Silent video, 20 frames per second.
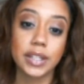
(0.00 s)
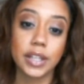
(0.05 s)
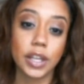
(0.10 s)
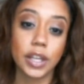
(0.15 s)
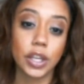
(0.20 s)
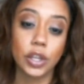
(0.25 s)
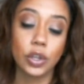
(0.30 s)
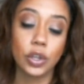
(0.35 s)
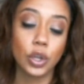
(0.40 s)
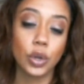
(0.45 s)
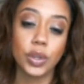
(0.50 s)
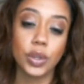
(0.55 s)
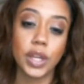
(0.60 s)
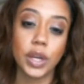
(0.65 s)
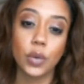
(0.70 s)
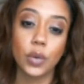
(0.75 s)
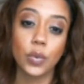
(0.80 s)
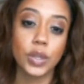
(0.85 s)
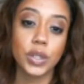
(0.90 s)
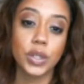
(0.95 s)
You know that
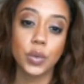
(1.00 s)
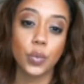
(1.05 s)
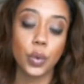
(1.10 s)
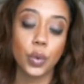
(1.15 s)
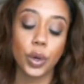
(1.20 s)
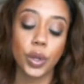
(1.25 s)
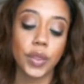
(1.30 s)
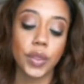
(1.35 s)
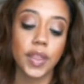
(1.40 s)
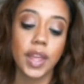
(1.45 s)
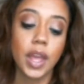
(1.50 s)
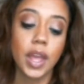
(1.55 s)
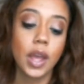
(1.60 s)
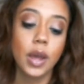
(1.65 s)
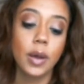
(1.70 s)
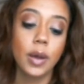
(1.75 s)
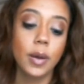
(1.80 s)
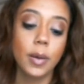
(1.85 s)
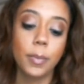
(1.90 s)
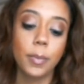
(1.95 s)
it wasn't worth
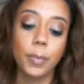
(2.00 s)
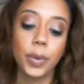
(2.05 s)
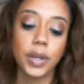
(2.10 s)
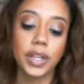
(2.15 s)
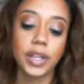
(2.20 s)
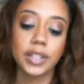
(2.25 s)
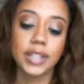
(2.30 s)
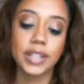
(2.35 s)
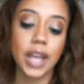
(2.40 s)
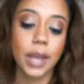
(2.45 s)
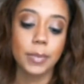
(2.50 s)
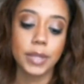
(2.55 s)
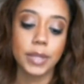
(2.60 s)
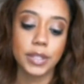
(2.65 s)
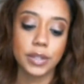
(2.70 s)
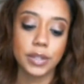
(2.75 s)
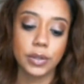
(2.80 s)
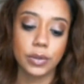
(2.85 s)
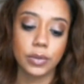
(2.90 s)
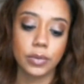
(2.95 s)
putting time
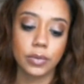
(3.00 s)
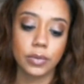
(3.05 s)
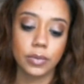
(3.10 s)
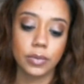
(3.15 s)
into,